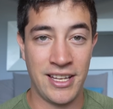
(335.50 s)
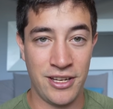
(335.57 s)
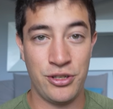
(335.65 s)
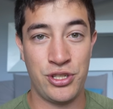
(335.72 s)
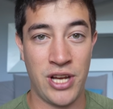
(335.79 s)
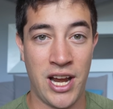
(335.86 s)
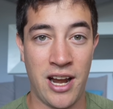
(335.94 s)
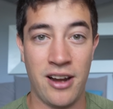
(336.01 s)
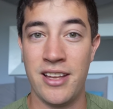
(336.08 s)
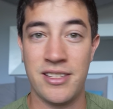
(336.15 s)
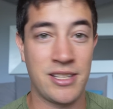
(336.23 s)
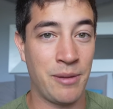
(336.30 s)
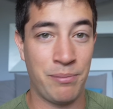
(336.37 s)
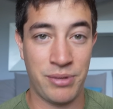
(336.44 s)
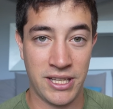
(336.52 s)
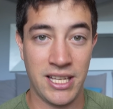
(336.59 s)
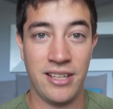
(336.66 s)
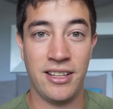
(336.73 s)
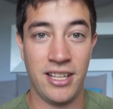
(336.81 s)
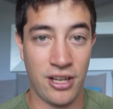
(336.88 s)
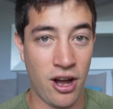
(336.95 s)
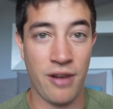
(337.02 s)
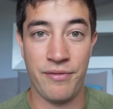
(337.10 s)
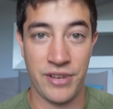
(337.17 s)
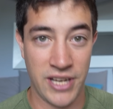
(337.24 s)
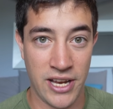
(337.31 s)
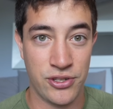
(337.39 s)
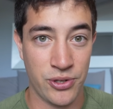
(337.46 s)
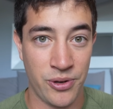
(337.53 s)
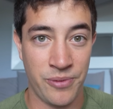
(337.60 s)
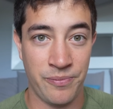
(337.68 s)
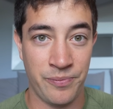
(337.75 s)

you share is completely confidential.